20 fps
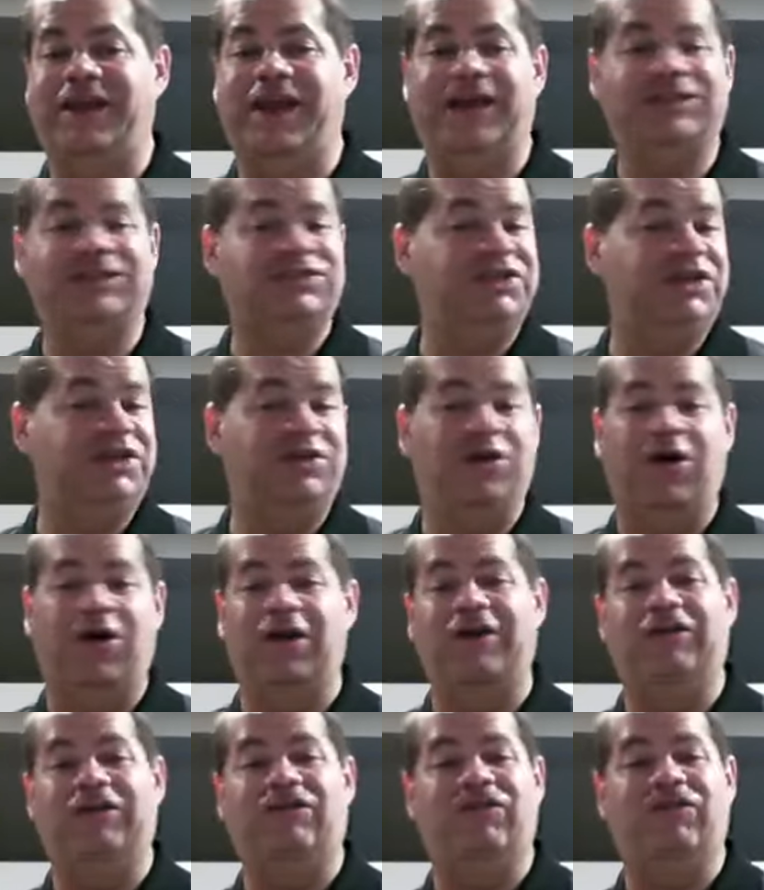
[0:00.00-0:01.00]
Yes, she
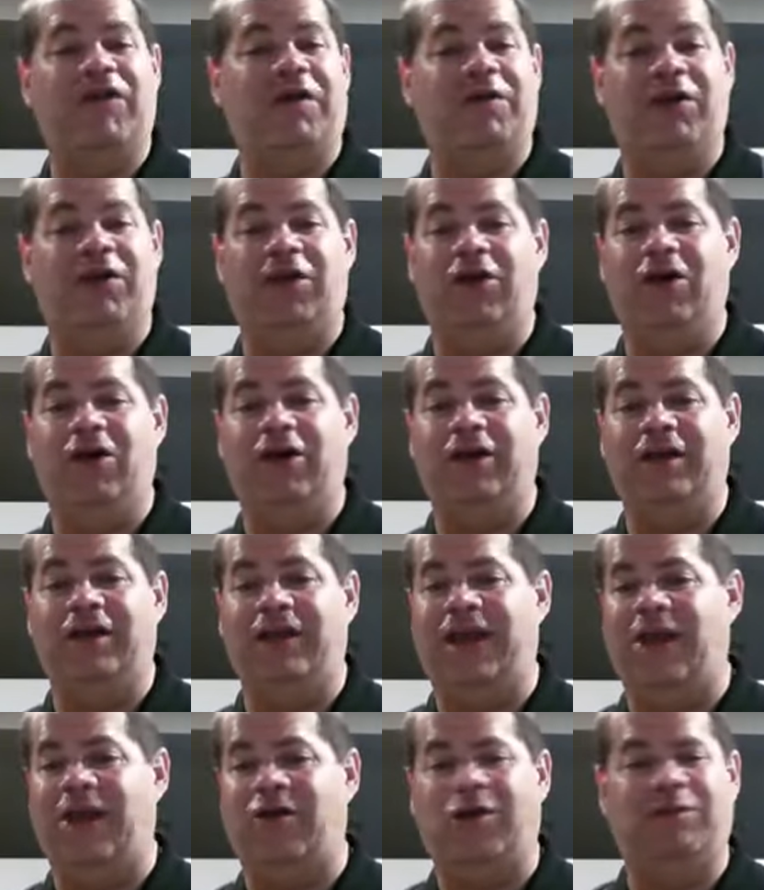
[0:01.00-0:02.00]
taught us very good,
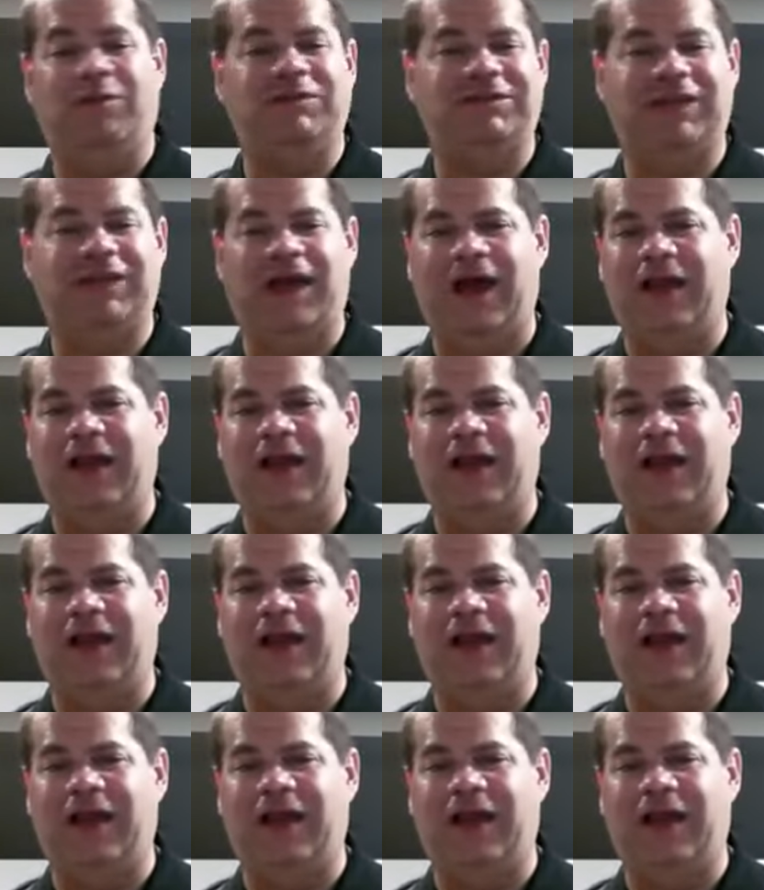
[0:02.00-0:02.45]
and Gary was there.